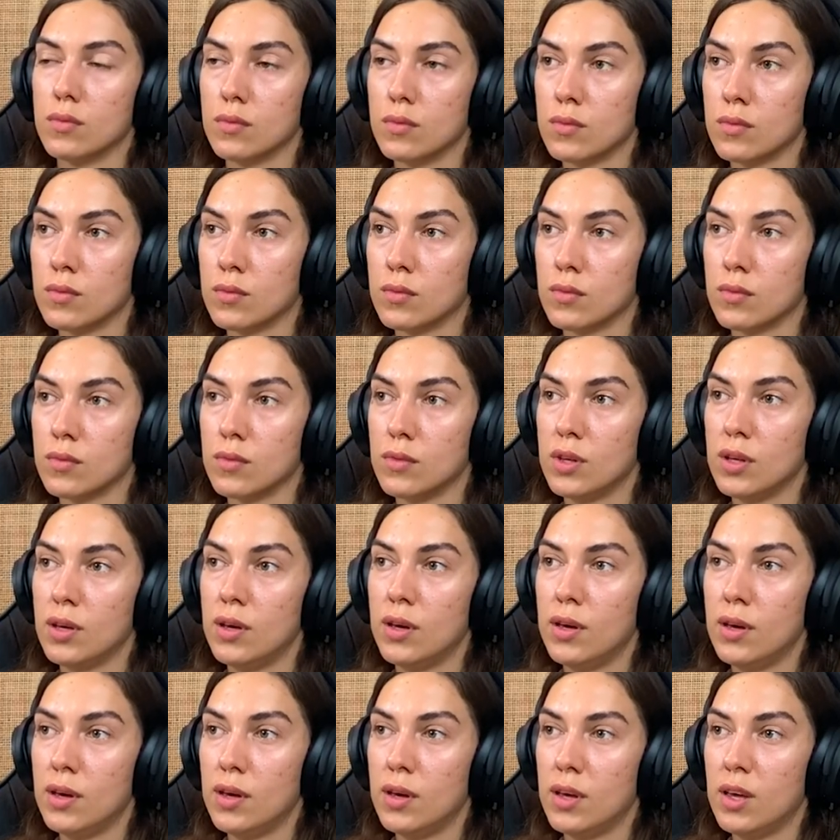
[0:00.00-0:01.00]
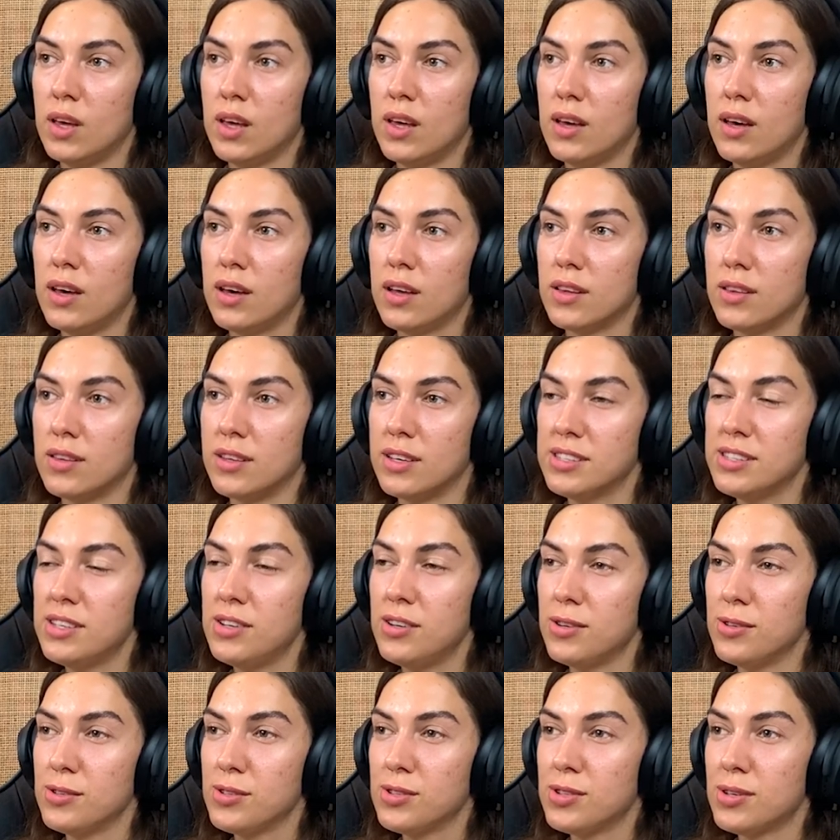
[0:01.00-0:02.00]
Mm. Does
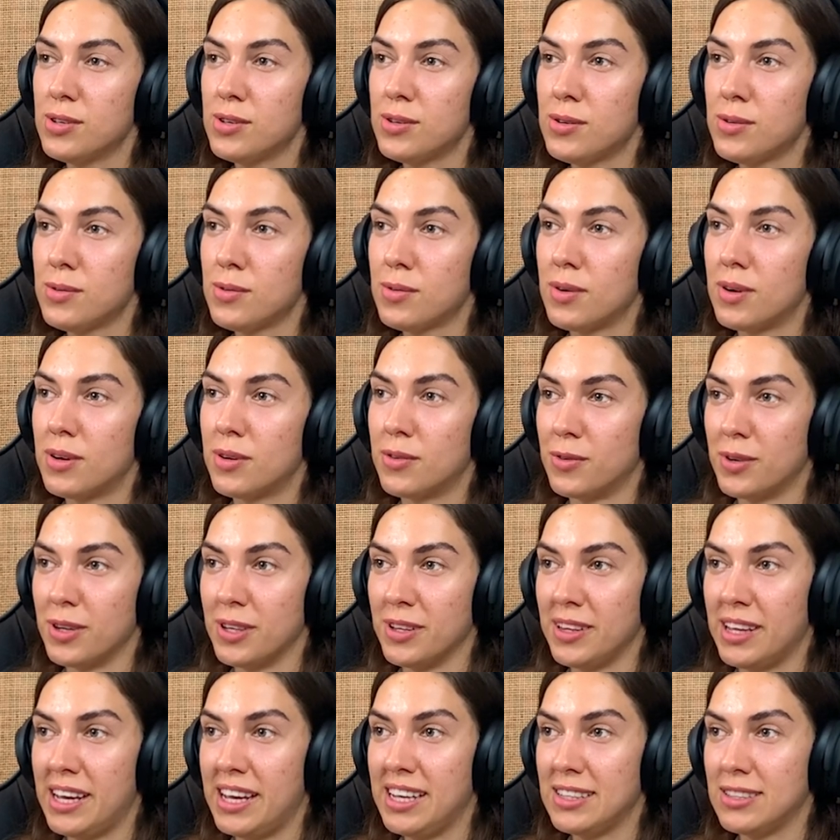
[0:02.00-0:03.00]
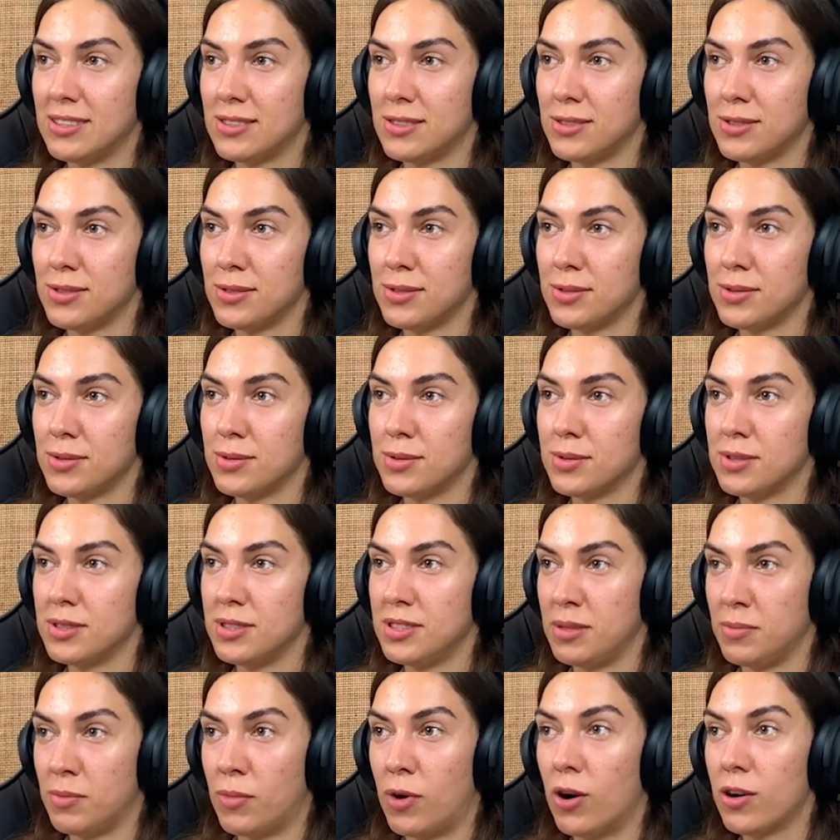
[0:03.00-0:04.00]
it also relate to
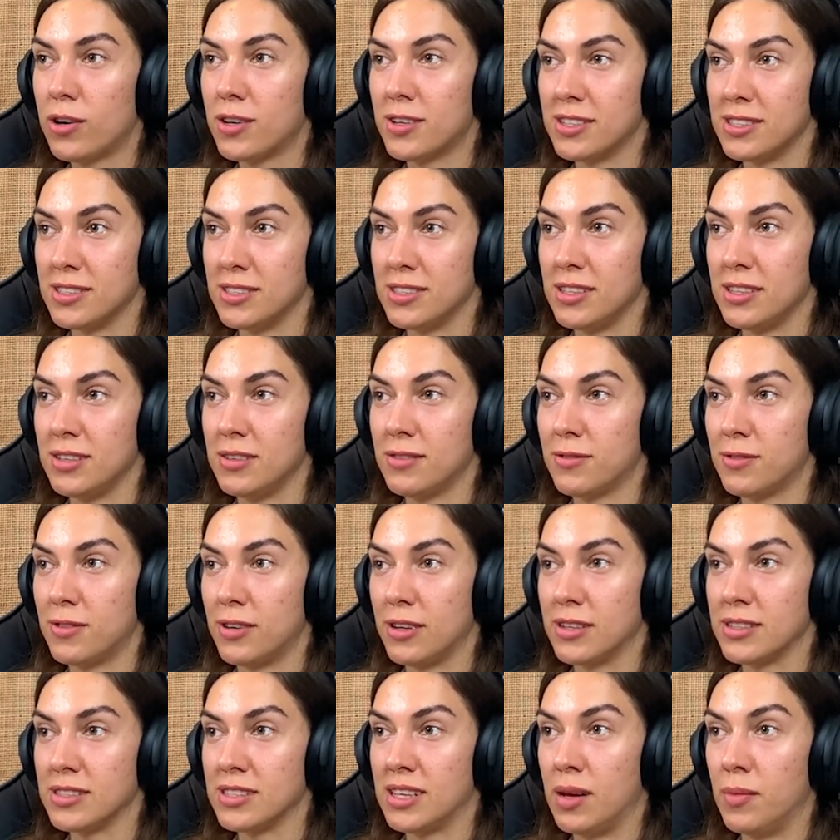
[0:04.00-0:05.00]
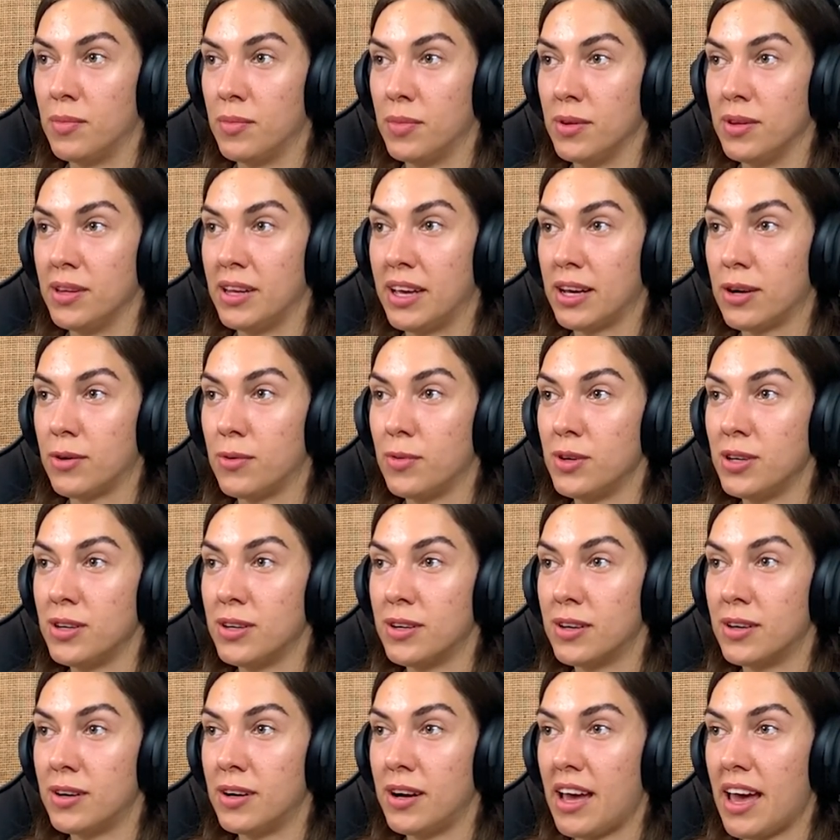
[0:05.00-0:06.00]
democracy, for example? Like we
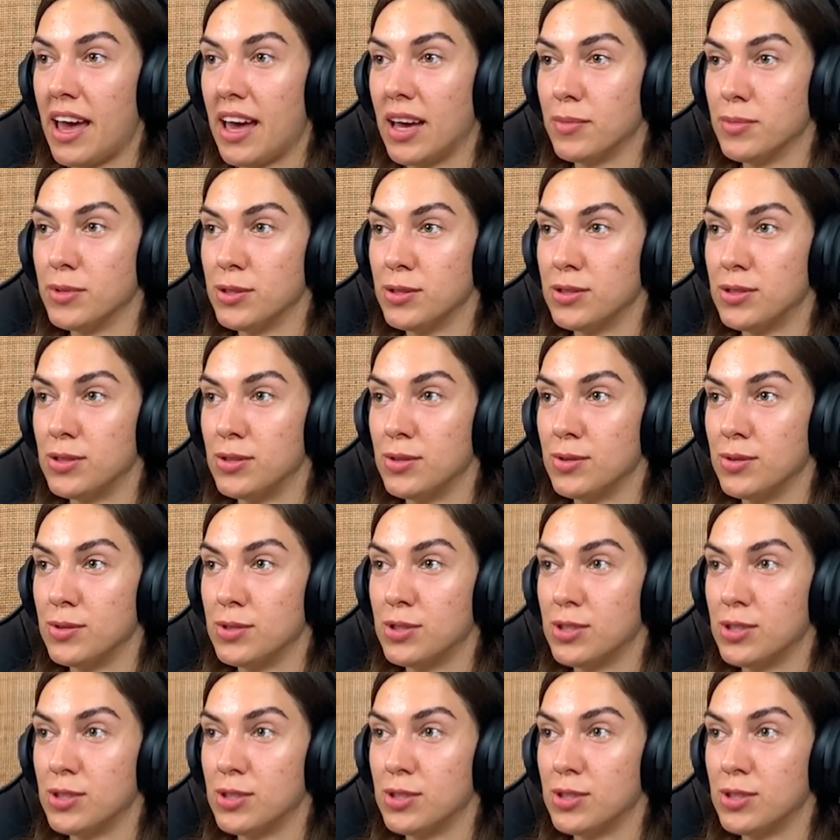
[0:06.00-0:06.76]
are able to